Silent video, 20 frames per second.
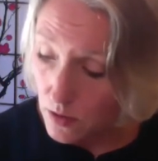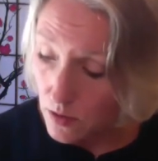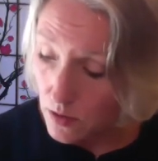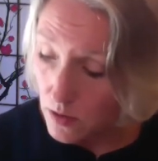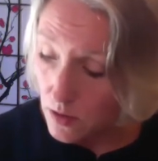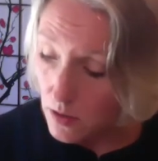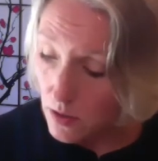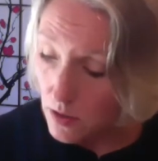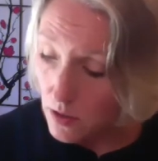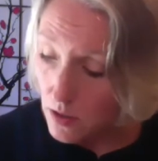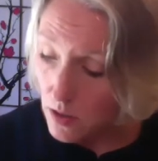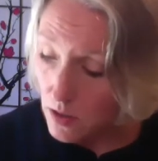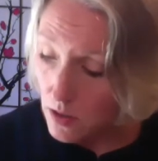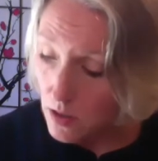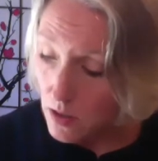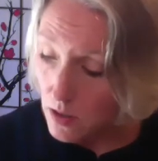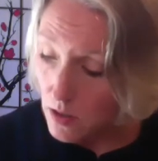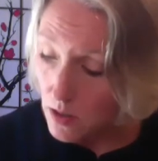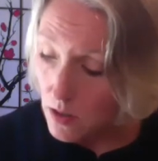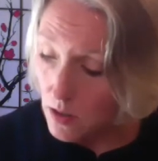
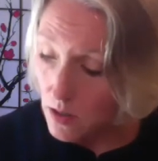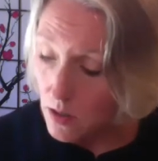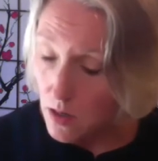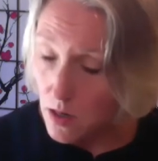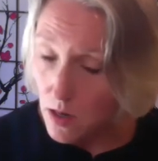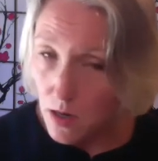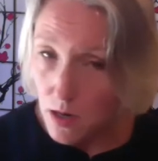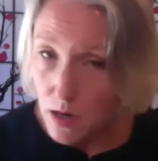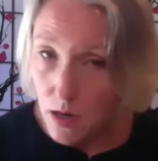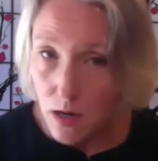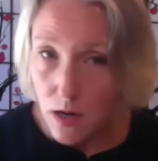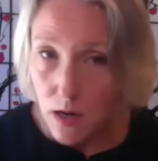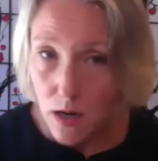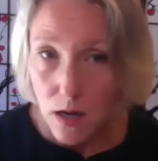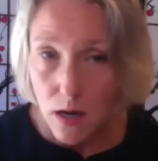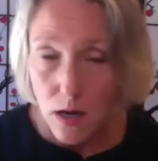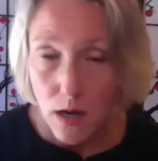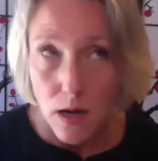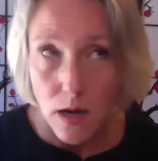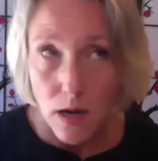
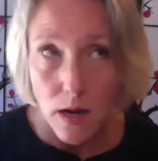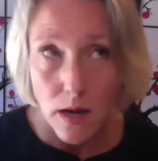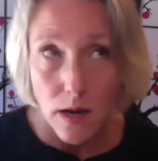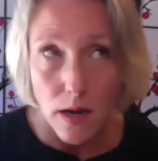[no speech]